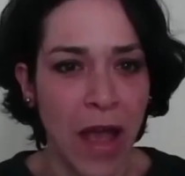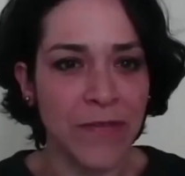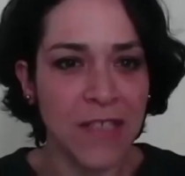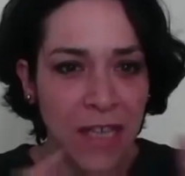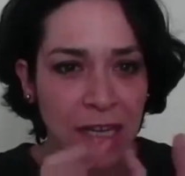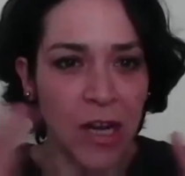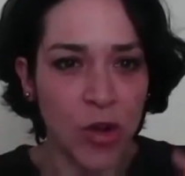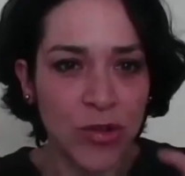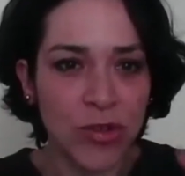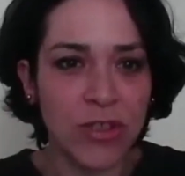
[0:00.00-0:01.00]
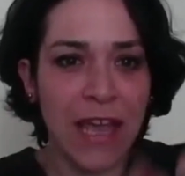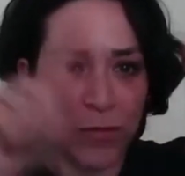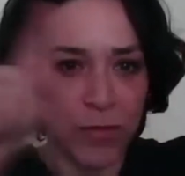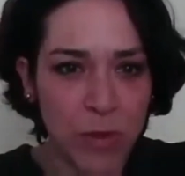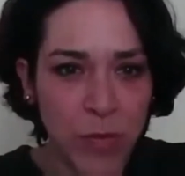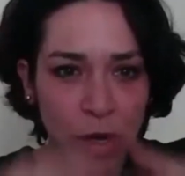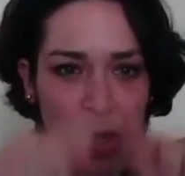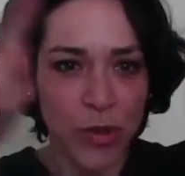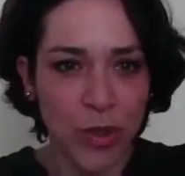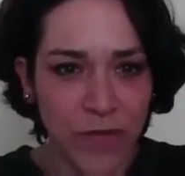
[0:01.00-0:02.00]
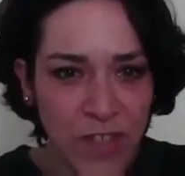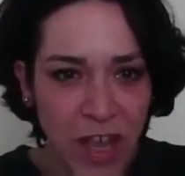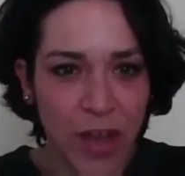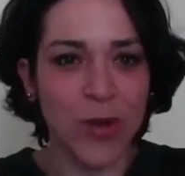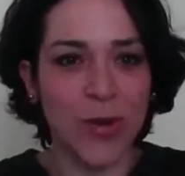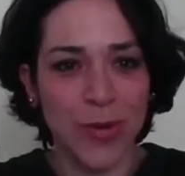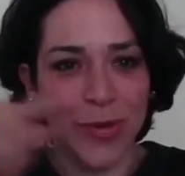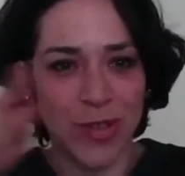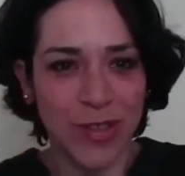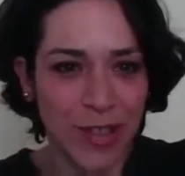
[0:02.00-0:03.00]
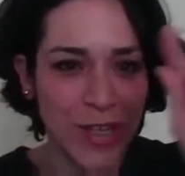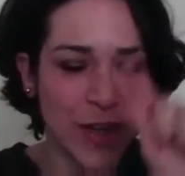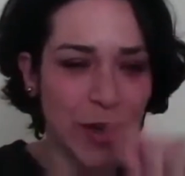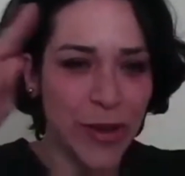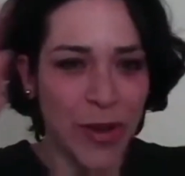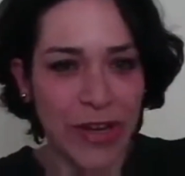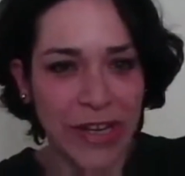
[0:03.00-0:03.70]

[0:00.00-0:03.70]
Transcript: I've seen a lot of diagrams with lots of circles, you know, going.